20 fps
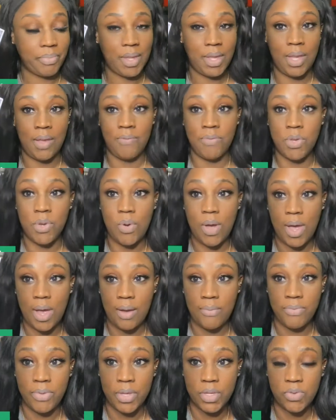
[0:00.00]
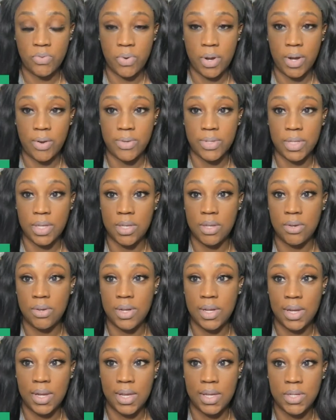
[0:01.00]
If you have this fragrance in your
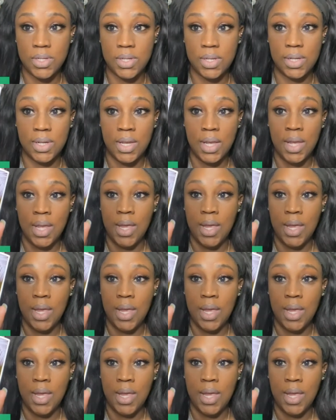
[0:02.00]
collection,